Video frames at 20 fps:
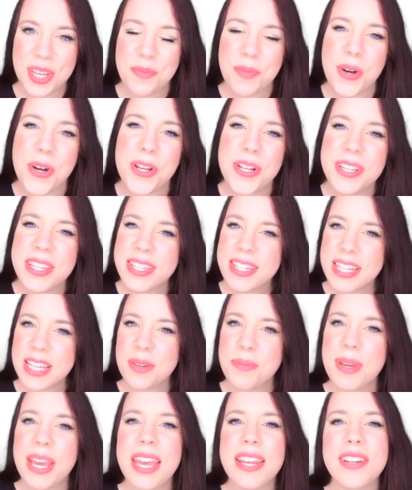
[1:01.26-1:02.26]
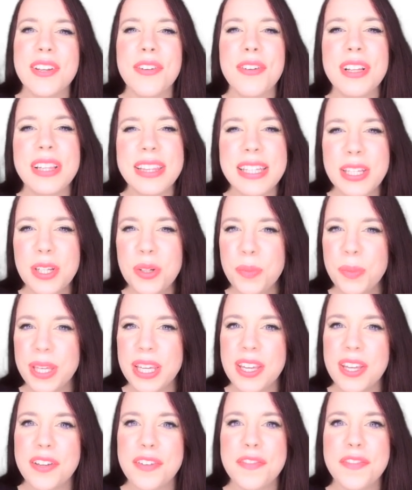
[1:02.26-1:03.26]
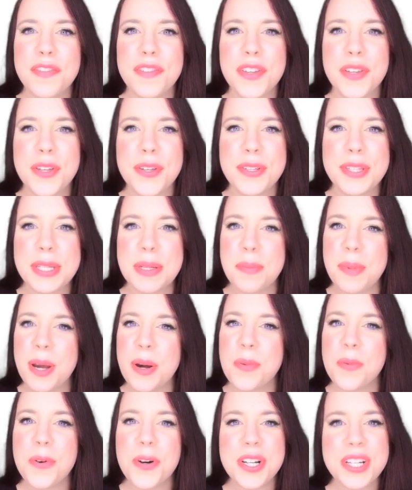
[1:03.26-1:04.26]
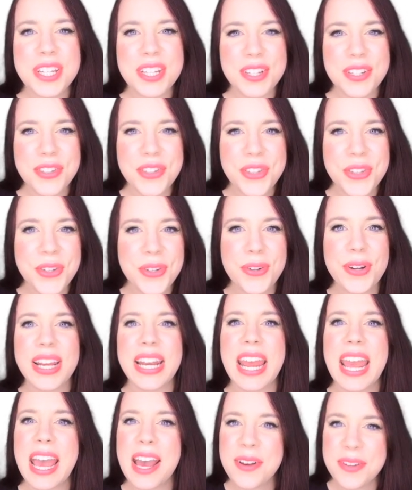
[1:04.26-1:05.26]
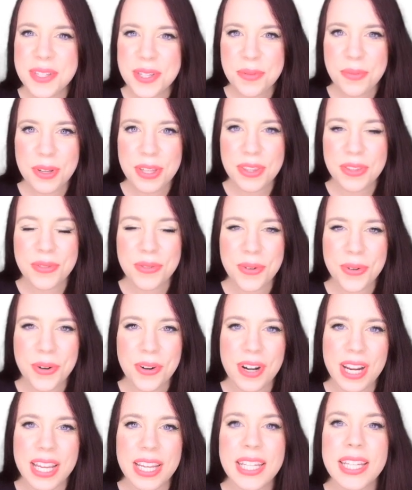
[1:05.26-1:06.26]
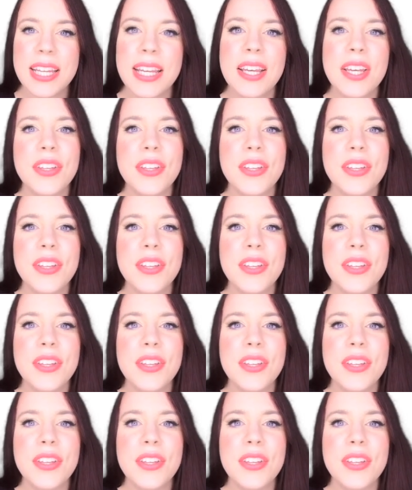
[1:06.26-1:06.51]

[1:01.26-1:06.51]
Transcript: tip on Steemit and you're a little bit confused about what to do and how to withdraw it,